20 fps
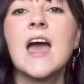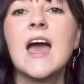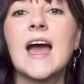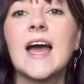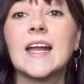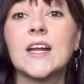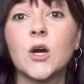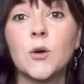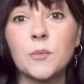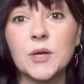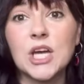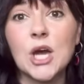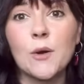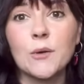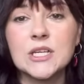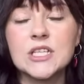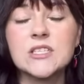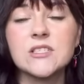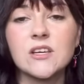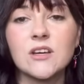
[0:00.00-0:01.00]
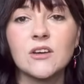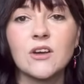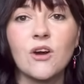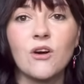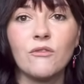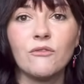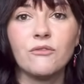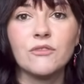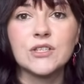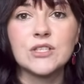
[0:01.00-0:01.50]
and I'll be going to So
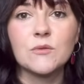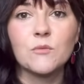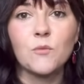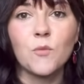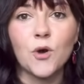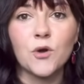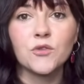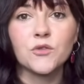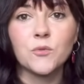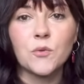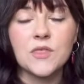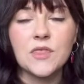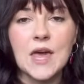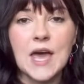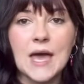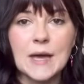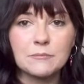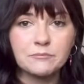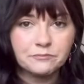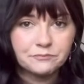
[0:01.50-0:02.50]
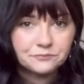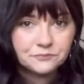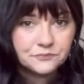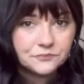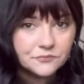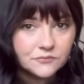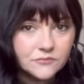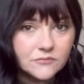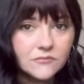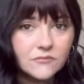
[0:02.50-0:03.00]
Confident whilst we're there.
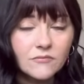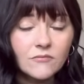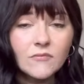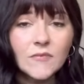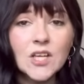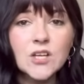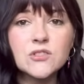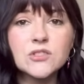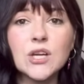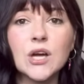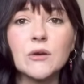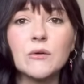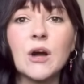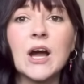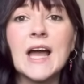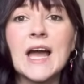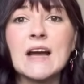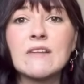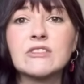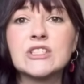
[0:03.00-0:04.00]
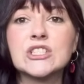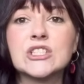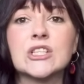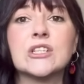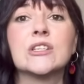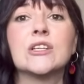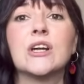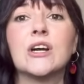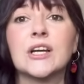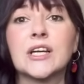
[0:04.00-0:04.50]
So I haven't
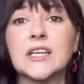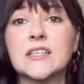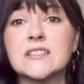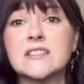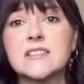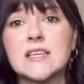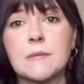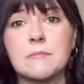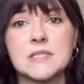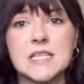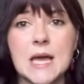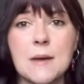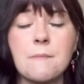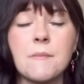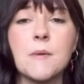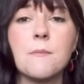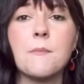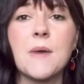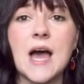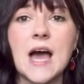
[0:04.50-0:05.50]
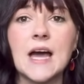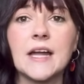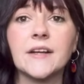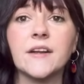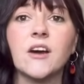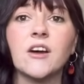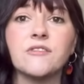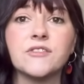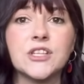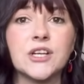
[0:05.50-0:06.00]
done like a September ban.
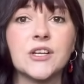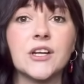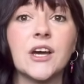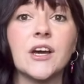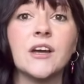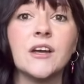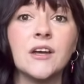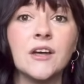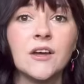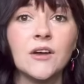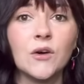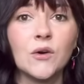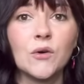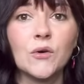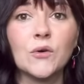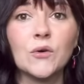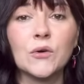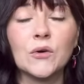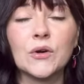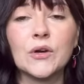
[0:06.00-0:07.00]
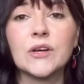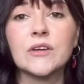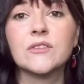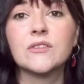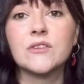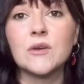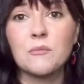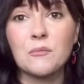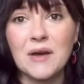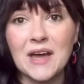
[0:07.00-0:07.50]
I've done a
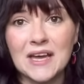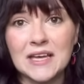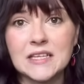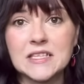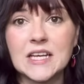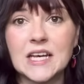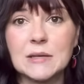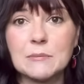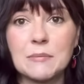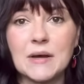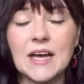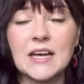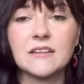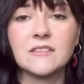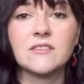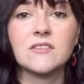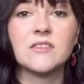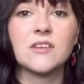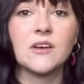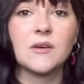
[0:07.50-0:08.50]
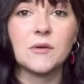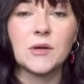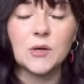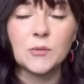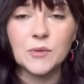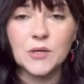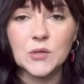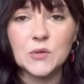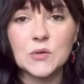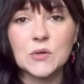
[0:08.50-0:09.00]
August payday ban. So it'll
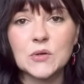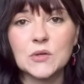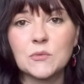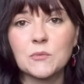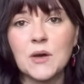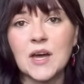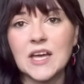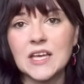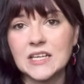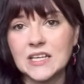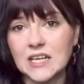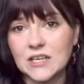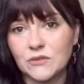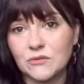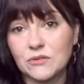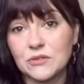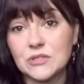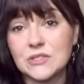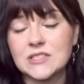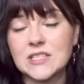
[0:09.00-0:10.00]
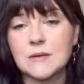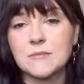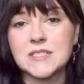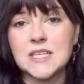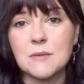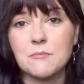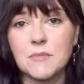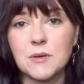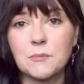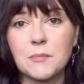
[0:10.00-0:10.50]
be August payday through to
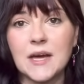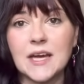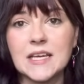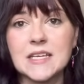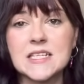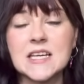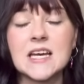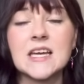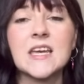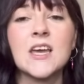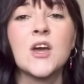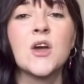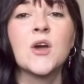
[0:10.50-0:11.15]
September payday,